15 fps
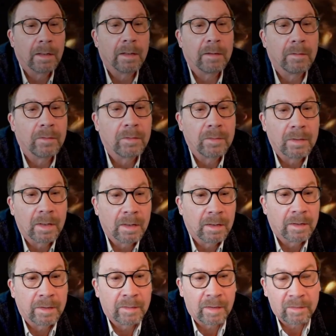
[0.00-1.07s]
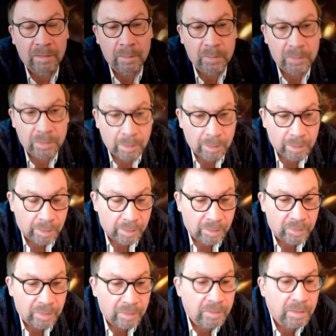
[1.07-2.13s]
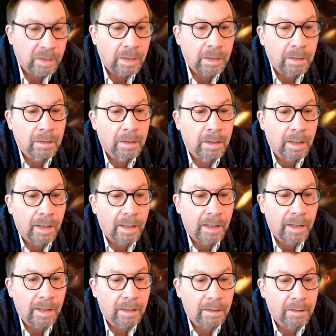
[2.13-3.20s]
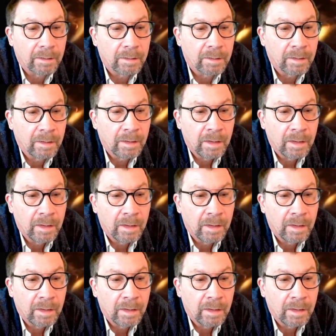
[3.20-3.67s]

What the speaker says: It is, the testing was done on the 16th, and